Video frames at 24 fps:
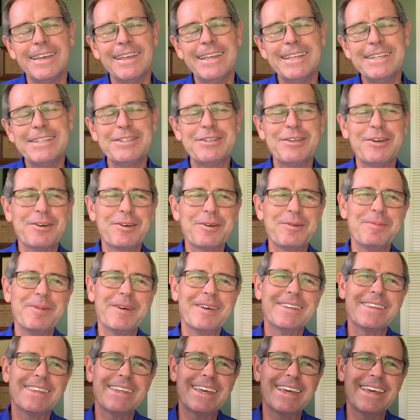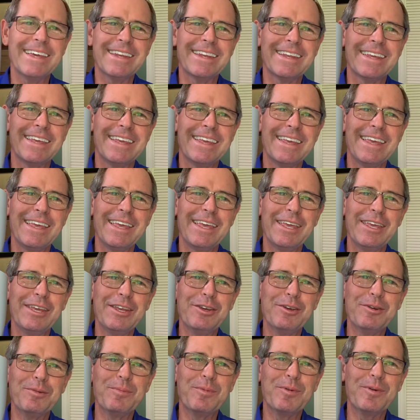Let's talk about that
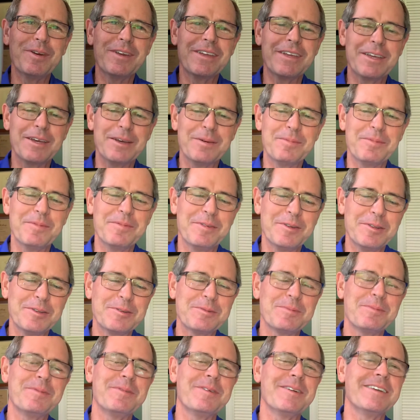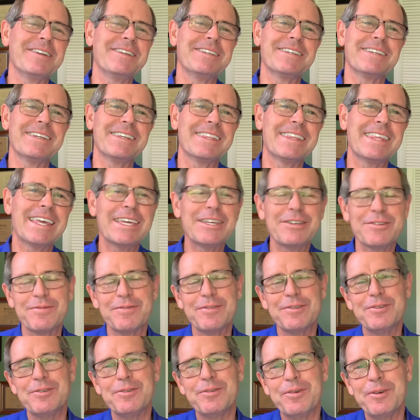in your morning cup of inspiration. Thanks
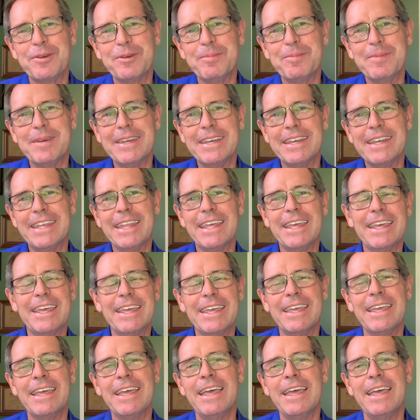for joining me today.